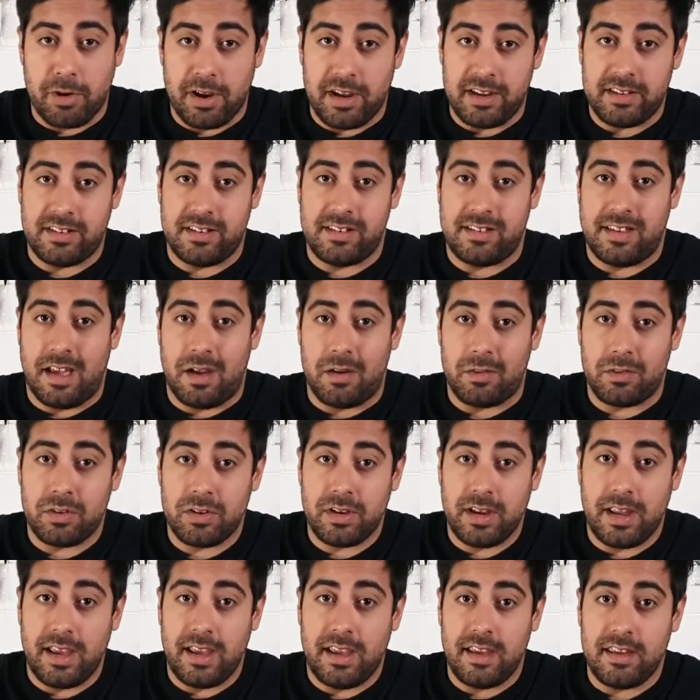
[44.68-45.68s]
praises how
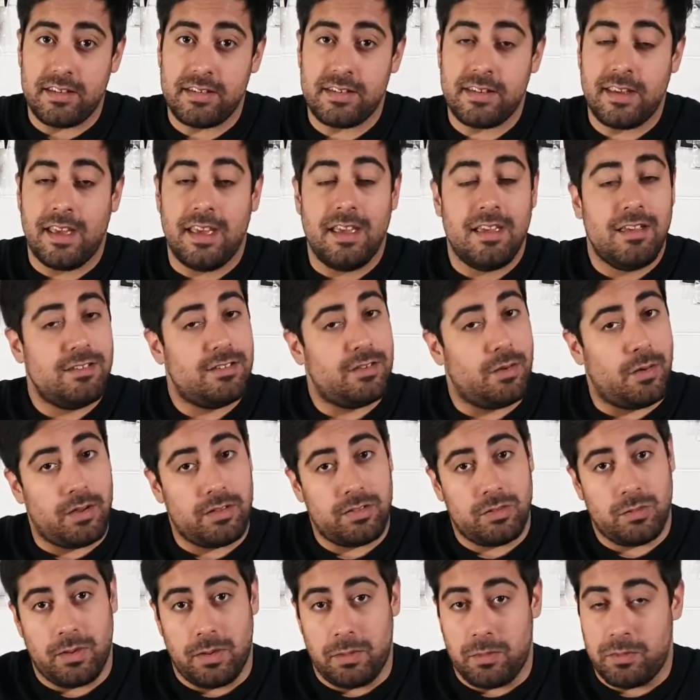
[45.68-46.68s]
good it is, so
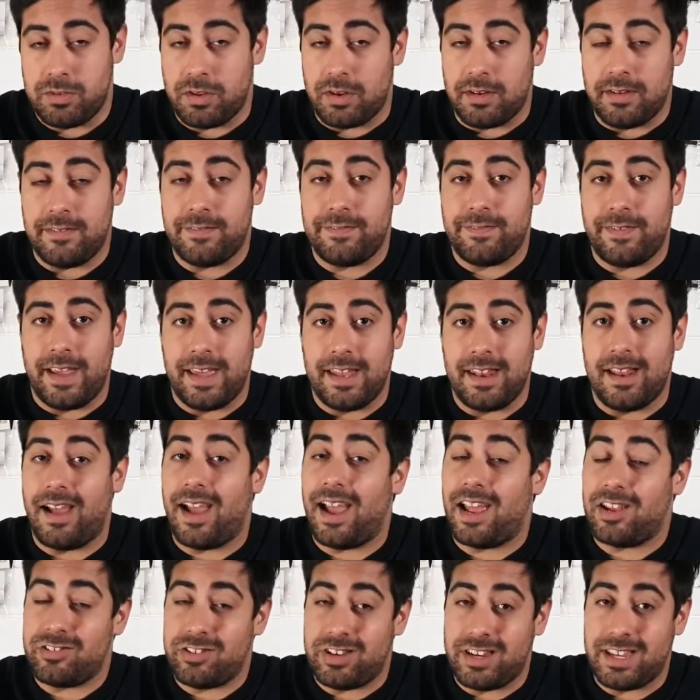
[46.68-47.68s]
I thought it was only fair that
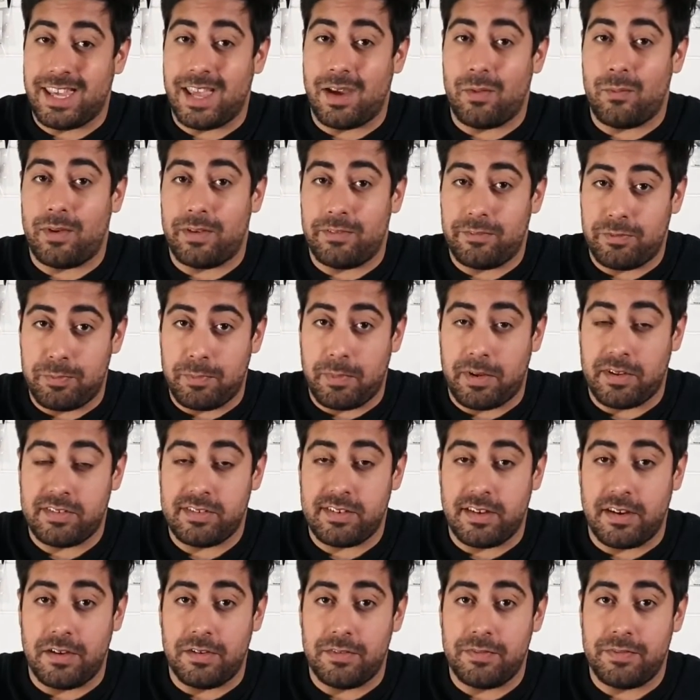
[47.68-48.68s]
I actually get one for
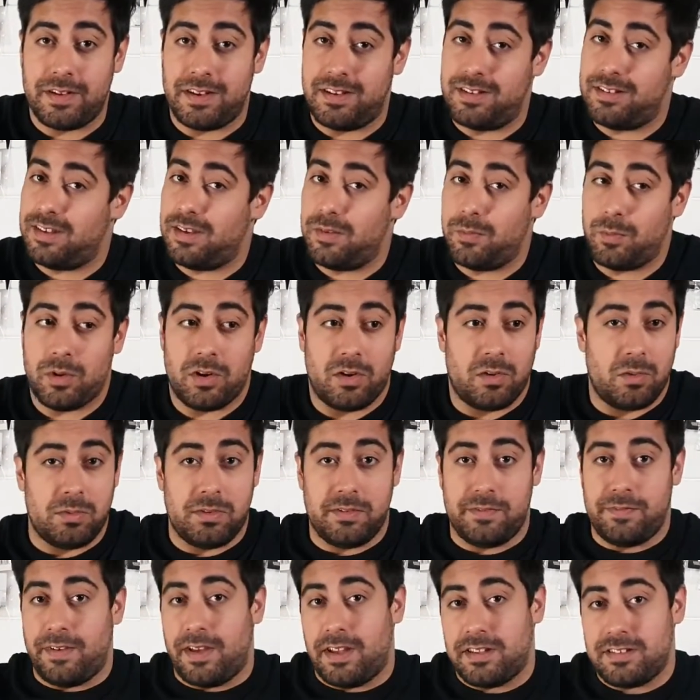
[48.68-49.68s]
myself and see what
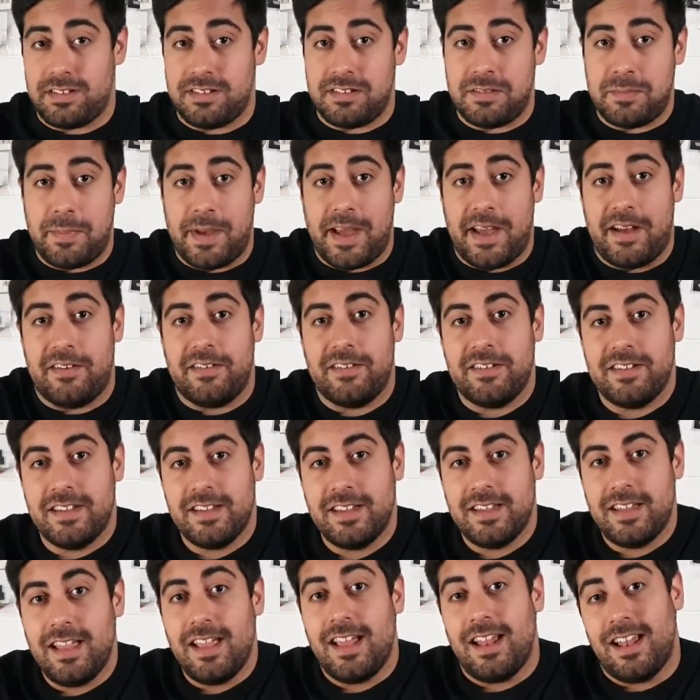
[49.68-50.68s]
all the fuss is about.
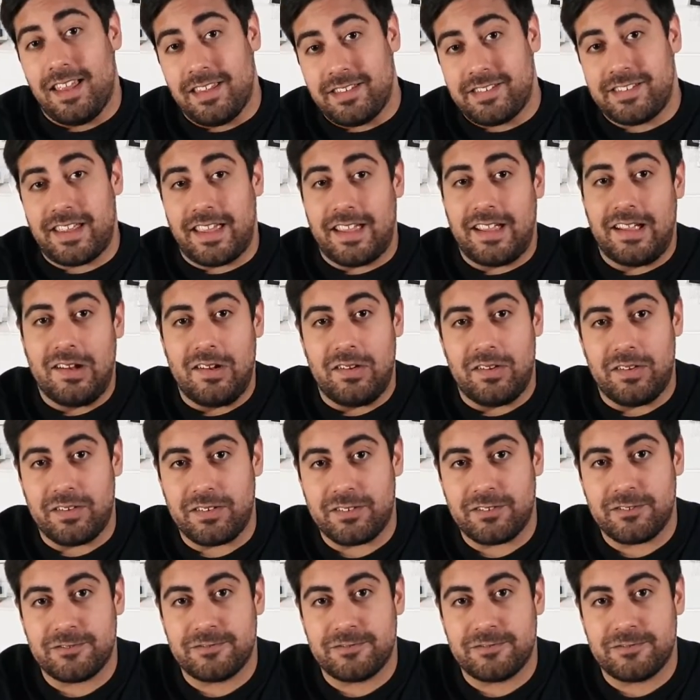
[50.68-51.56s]
Let's take a look.